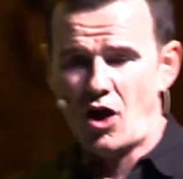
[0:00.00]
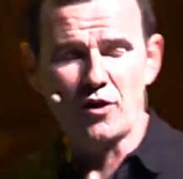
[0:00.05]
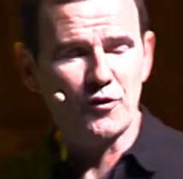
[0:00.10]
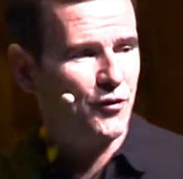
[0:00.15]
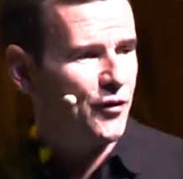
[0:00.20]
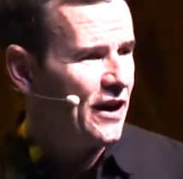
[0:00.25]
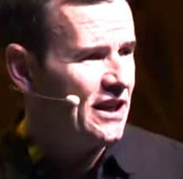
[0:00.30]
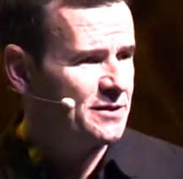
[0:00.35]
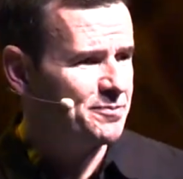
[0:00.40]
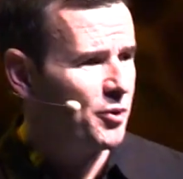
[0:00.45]
On
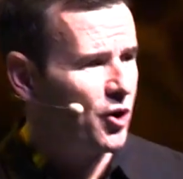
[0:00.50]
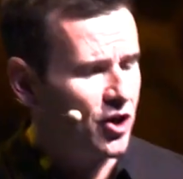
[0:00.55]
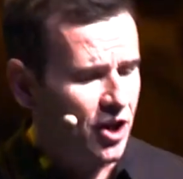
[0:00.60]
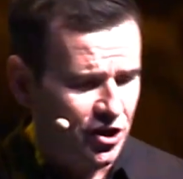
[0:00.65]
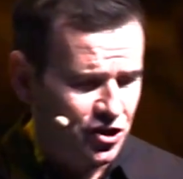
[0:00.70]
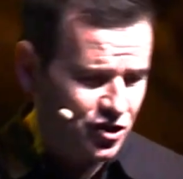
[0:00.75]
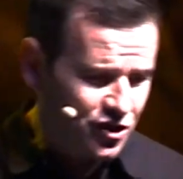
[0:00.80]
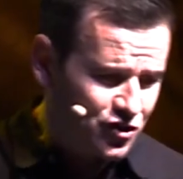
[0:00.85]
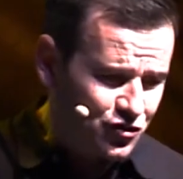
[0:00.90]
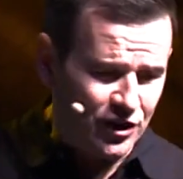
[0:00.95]
Facebook,
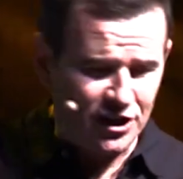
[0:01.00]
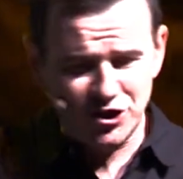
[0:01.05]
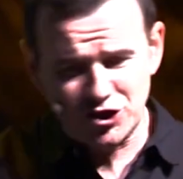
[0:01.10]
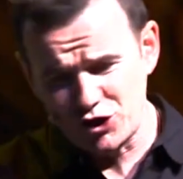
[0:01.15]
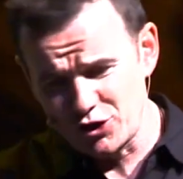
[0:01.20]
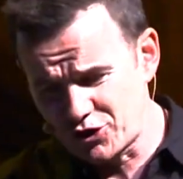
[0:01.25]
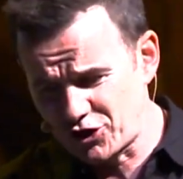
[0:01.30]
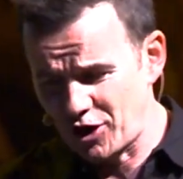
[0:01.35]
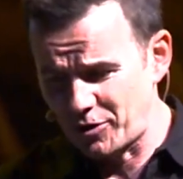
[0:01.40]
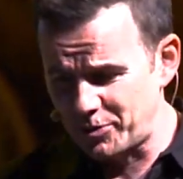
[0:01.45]
I just drink
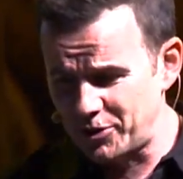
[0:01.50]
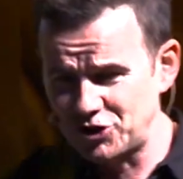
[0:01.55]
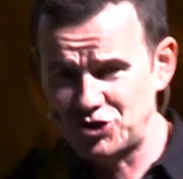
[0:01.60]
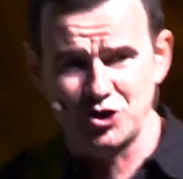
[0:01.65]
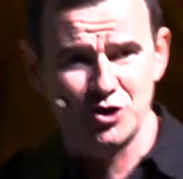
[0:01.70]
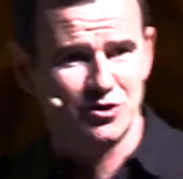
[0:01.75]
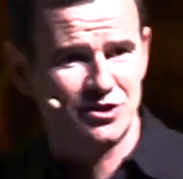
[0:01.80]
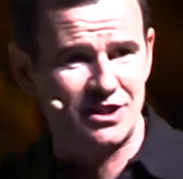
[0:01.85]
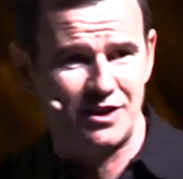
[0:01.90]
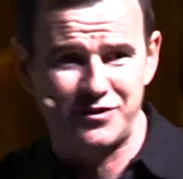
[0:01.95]
cucumber
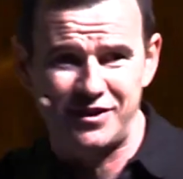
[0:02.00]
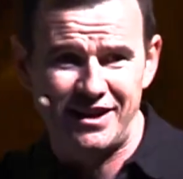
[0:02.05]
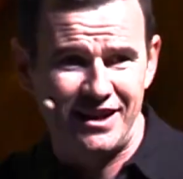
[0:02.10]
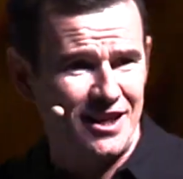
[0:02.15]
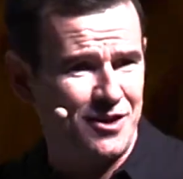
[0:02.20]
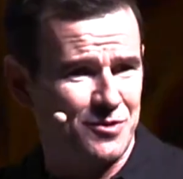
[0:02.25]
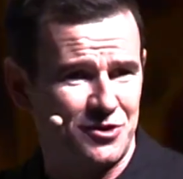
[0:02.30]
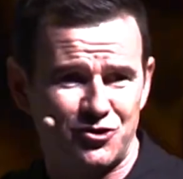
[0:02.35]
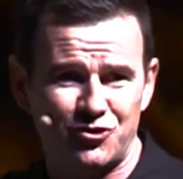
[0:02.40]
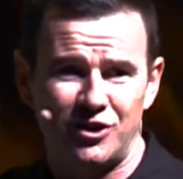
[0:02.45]
juice and everything.
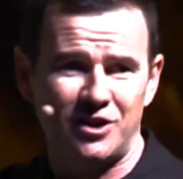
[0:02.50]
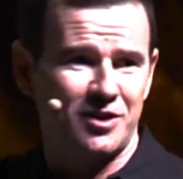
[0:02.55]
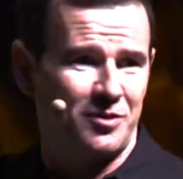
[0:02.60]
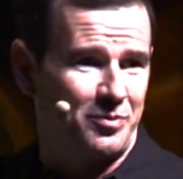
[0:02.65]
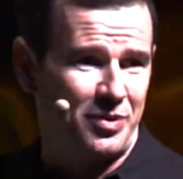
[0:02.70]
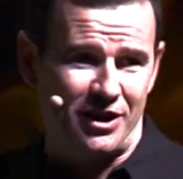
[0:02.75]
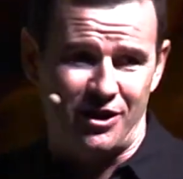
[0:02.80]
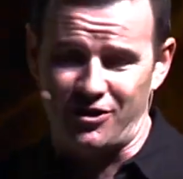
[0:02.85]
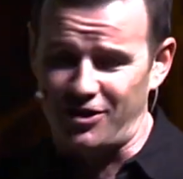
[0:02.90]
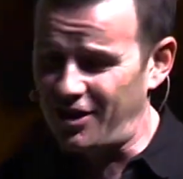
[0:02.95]
He was
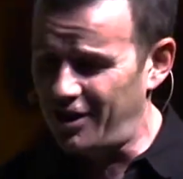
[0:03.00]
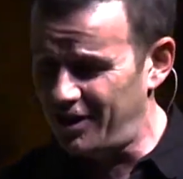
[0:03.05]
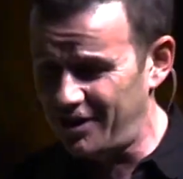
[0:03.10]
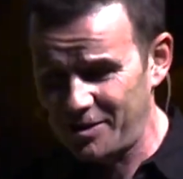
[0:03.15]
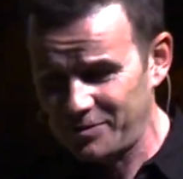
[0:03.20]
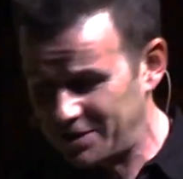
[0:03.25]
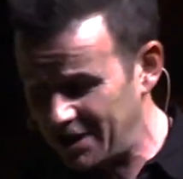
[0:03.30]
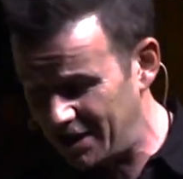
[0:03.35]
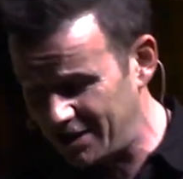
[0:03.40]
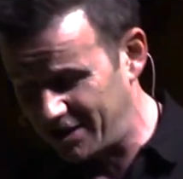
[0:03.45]
drinking beer in
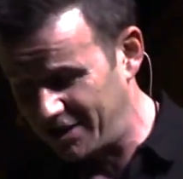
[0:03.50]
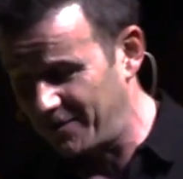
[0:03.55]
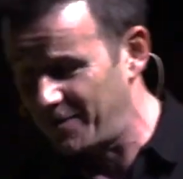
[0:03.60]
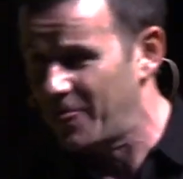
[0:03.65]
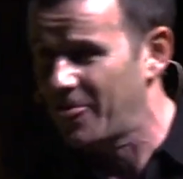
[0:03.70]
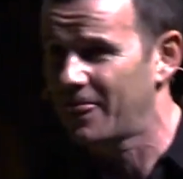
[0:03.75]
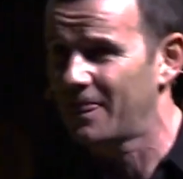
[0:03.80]
Ireland, I'm telling you.